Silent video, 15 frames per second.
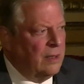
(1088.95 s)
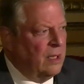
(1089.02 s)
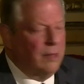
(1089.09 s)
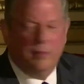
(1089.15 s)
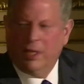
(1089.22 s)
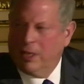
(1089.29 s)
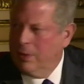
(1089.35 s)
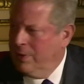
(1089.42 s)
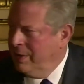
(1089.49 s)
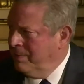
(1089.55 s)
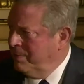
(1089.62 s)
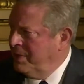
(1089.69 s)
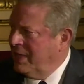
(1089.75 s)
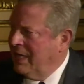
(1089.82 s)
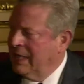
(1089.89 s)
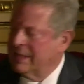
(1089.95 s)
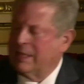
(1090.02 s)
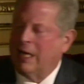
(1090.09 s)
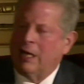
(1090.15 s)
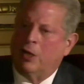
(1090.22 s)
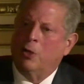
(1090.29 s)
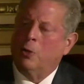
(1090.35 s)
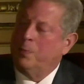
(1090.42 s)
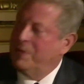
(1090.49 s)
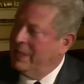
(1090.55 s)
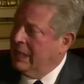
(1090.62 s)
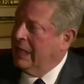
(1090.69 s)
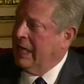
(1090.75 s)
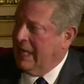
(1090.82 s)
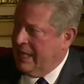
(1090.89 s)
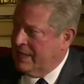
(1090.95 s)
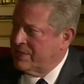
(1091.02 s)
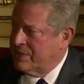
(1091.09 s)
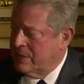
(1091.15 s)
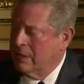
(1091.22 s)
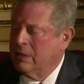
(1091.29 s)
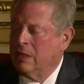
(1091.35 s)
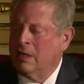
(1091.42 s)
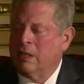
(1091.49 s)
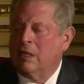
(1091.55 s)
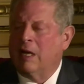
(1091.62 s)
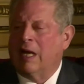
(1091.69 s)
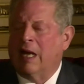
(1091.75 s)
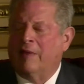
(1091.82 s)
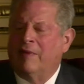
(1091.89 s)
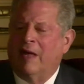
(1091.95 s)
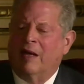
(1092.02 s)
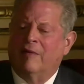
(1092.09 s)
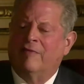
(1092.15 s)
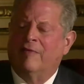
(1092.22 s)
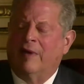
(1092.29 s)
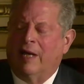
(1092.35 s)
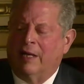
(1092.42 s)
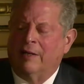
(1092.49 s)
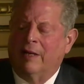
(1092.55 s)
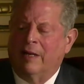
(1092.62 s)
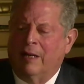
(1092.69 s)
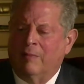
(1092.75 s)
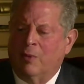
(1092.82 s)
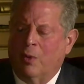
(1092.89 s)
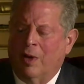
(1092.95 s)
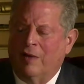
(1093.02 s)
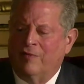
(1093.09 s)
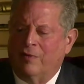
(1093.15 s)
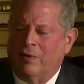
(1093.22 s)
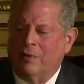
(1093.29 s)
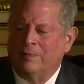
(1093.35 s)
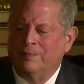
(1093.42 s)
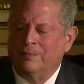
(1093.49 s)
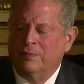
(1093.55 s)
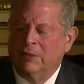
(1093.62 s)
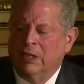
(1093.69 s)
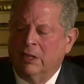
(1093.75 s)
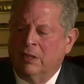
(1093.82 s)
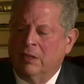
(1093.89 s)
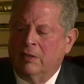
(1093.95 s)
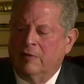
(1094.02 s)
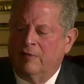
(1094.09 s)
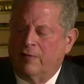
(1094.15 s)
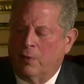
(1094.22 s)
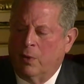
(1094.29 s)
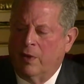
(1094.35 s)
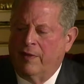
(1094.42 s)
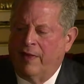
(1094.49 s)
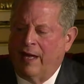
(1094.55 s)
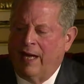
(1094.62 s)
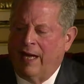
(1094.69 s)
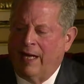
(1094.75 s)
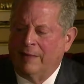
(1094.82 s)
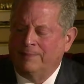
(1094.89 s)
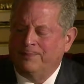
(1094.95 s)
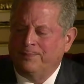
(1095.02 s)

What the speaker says: bigger impact, I hoped, and it has had that effect, and I'm grateful for that.